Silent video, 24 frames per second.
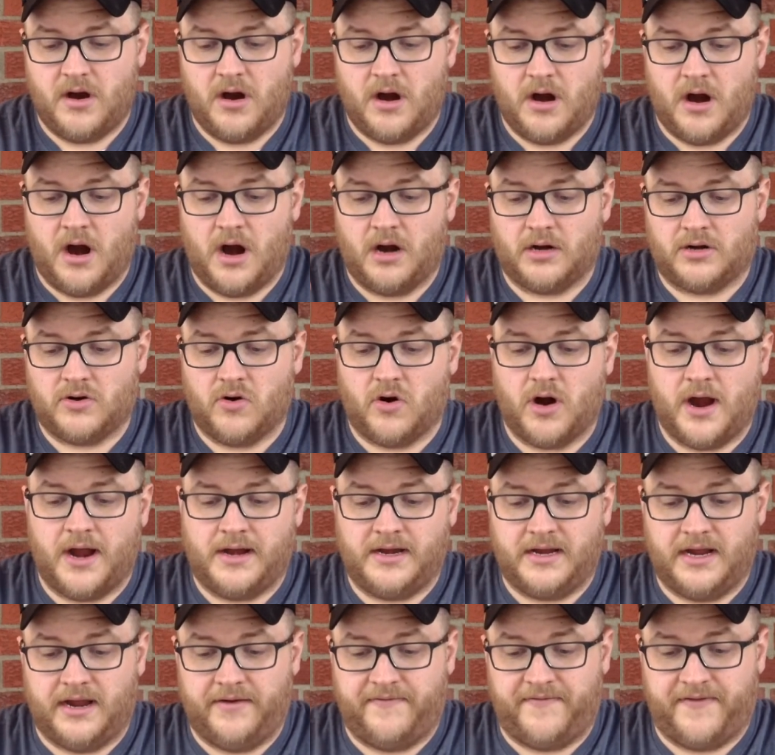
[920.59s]
or a hardcore
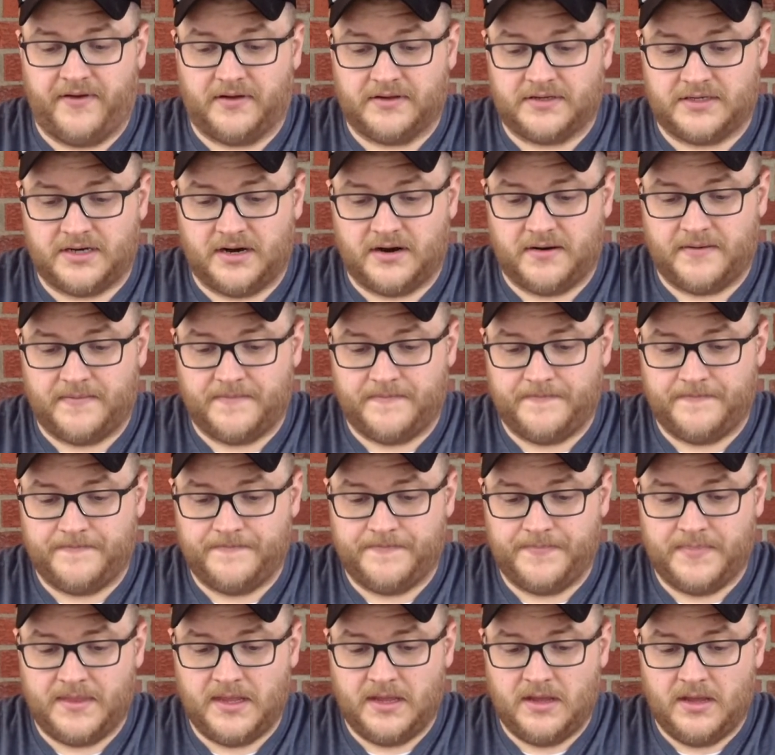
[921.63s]
ND filter.
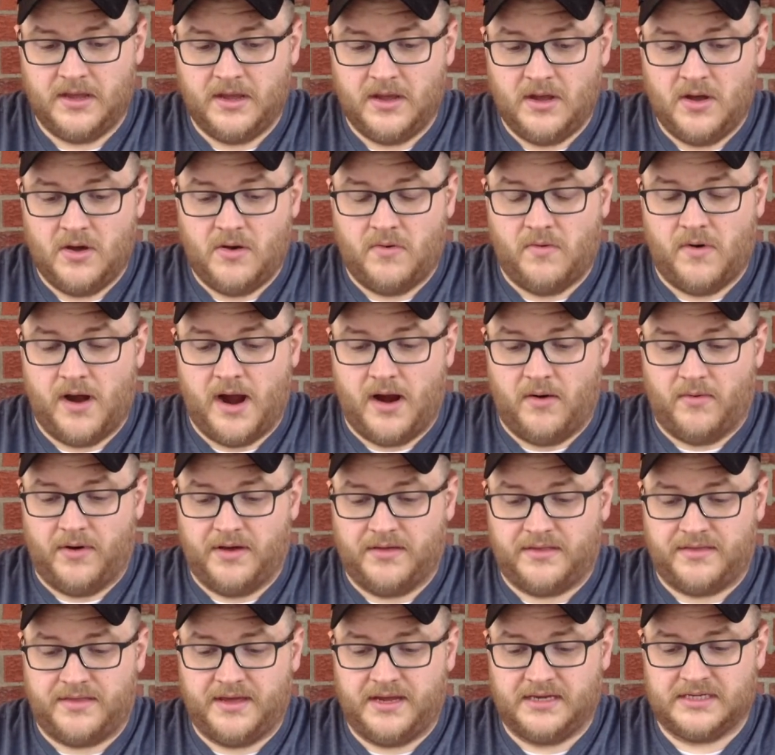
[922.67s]
Where
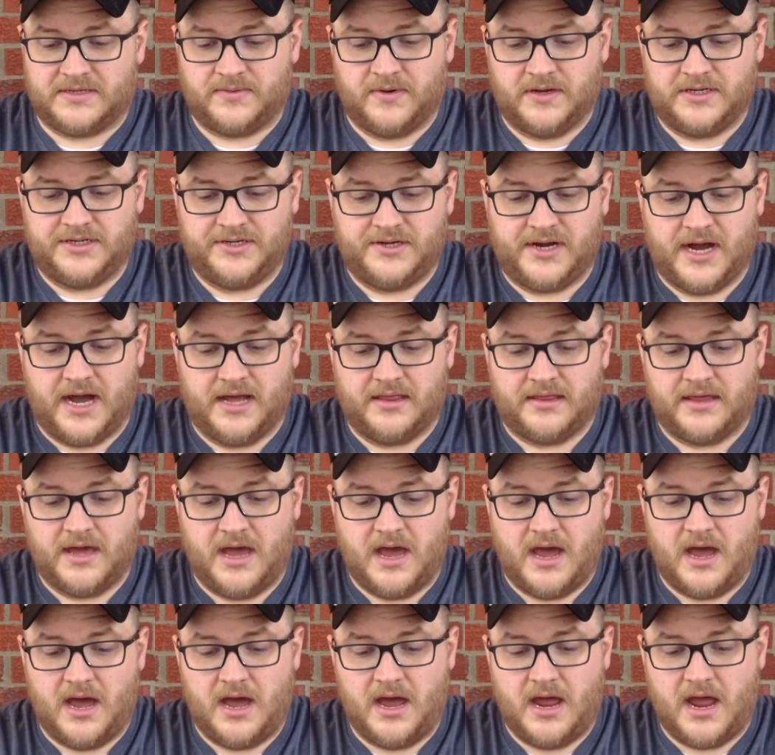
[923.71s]
with these ones you got
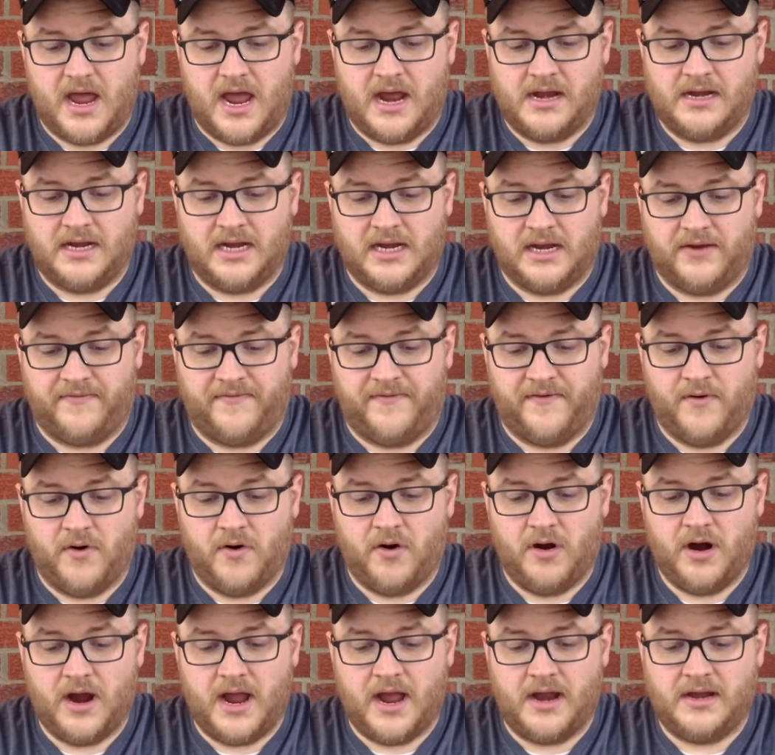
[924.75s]
the
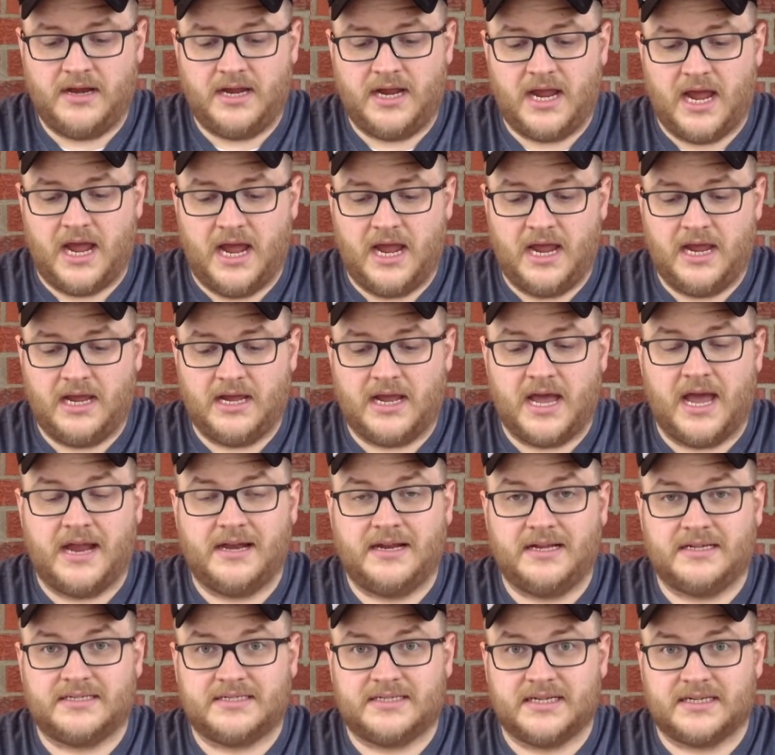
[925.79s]
ND4, ND8,
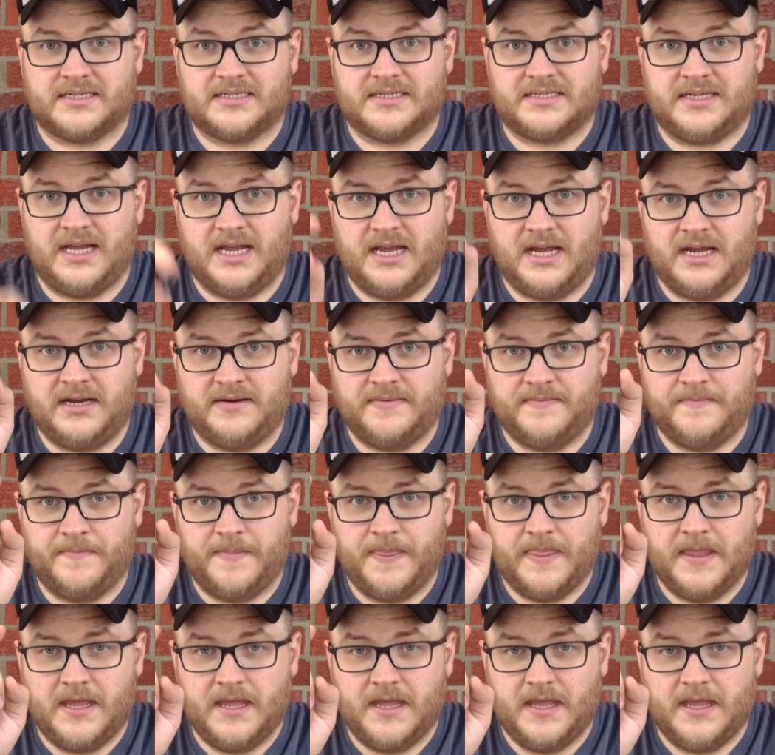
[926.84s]
ND16.